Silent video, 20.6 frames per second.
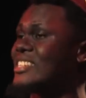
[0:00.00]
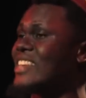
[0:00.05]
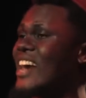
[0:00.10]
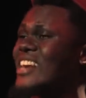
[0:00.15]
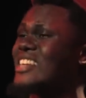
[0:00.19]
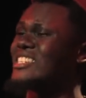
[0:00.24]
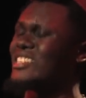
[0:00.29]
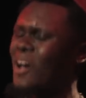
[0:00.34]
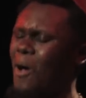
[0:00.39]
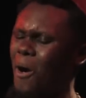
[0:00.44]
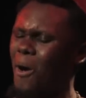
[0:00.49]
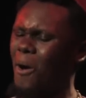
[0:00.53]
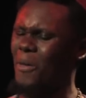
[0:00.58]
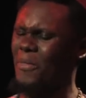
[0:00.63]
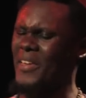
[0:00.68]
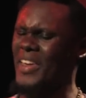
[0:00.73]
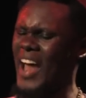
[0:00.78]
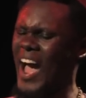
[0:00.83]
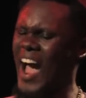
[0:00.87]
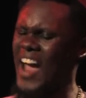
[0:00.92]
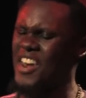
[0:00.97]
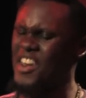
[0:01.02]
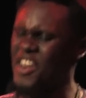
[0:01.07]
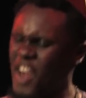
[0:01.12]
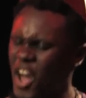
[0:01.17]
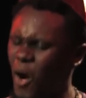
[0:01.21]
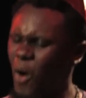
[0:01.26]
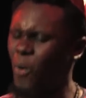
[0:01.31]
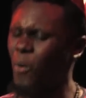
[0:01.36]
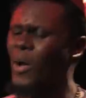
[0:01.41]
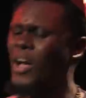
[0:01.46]
That is all that I
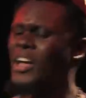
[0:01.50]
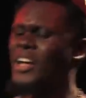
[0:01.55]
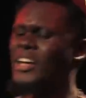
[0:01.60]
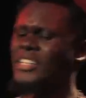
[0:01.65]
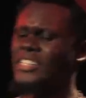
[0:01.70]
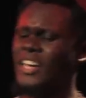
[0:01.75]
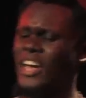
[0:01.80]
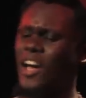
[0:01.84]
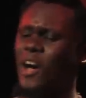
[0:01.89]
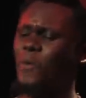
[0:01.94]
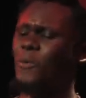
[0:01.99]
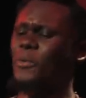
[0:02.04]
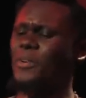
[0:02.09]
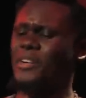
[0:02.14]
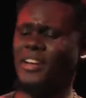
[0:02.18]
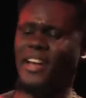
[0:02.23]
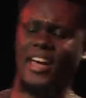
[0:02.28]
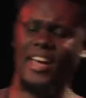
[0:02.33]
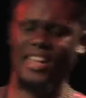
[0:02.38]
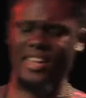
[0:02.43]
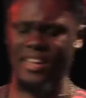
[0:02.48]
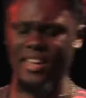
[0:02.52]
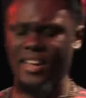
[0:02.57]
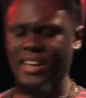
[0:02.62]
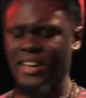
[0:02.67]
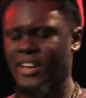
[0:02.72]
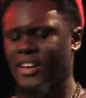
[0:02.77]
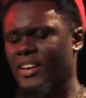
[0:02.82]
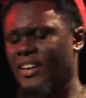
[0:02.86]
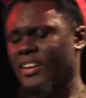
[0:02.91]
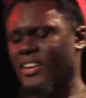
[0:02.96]
know. Tell Renee,
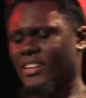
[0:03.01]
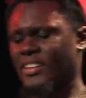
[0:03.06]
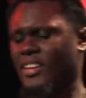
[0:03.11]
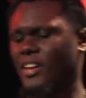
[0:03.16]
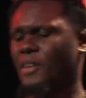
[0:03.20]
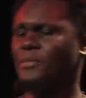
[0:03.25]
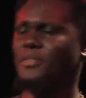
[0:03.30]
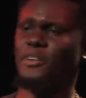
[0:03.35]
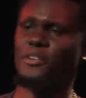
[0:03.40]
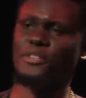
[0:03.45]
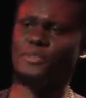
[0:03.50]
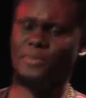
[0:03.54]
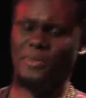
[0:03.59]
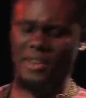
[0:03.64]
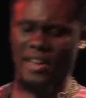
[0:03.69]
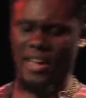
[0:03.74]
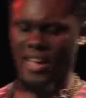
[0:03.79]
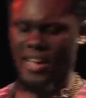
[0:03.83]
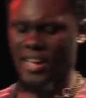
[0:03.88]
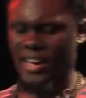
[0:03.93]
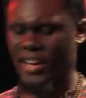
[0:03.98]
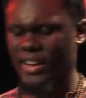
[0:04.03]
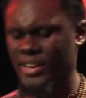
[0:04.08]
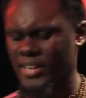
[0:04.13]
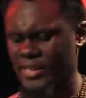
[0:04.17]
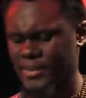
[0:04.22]
tell Nurse Renee.